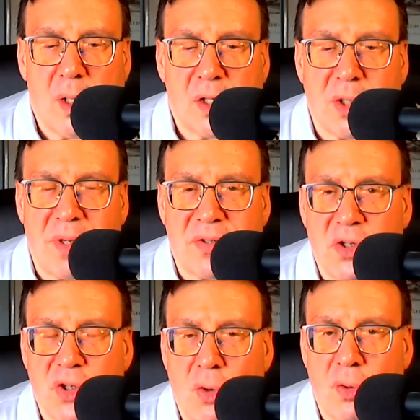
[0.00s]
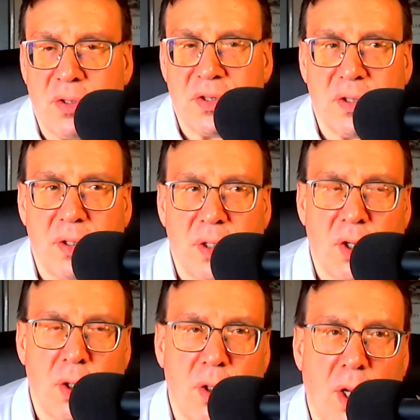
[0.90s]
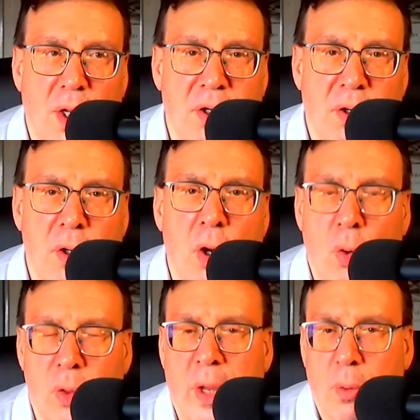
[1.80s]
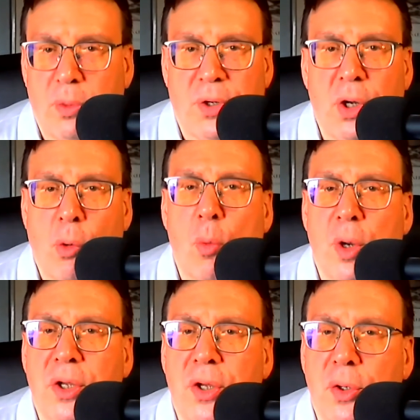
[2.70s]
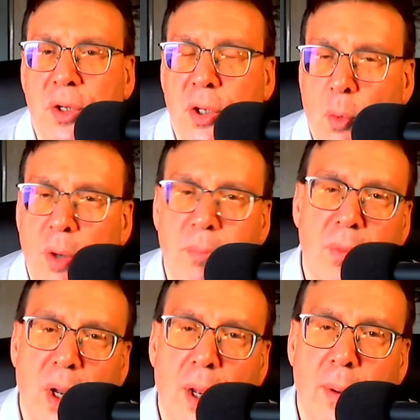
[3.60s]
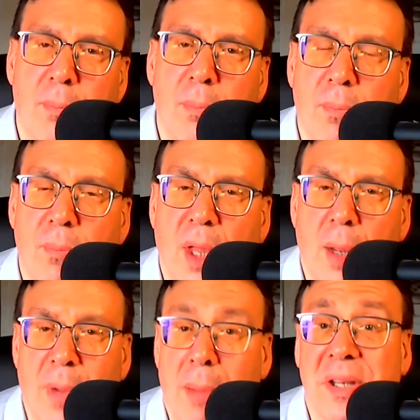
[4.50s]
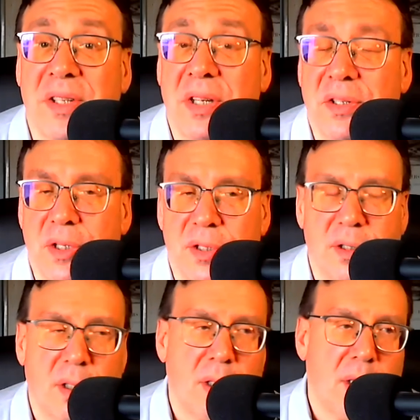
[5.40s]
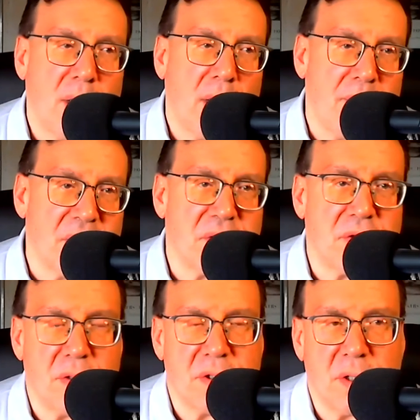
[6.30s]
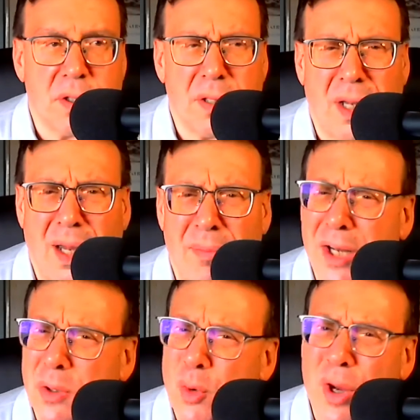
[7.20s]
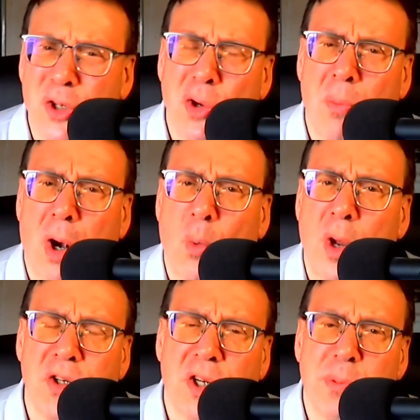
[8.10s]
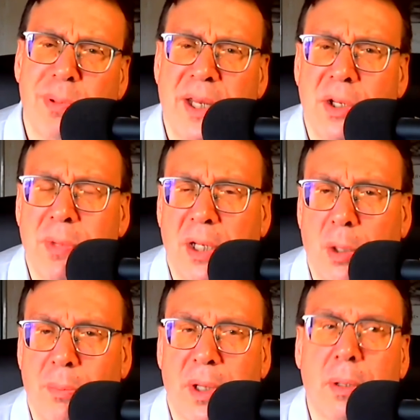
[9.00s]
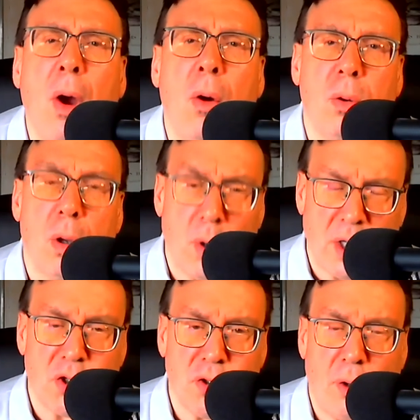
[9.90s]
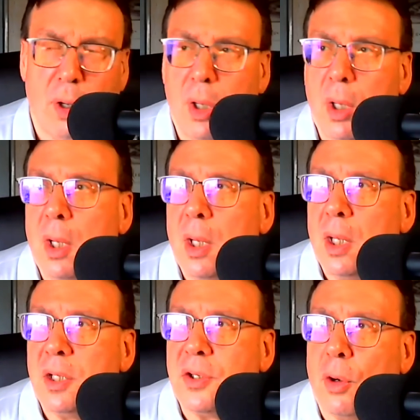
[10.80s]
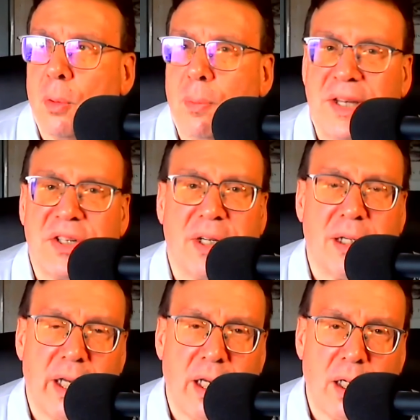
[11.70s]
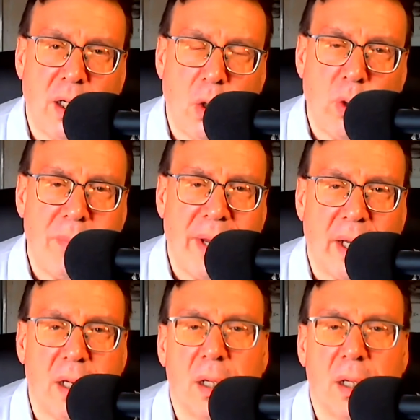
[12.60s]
so Mr. Jones, do you know what we do? Do you know what my business is? And Mr. Jones says, I'm not quite sure, Mark. Why don't you explain to me a little bit? Oh, okay, sure. So basically, we make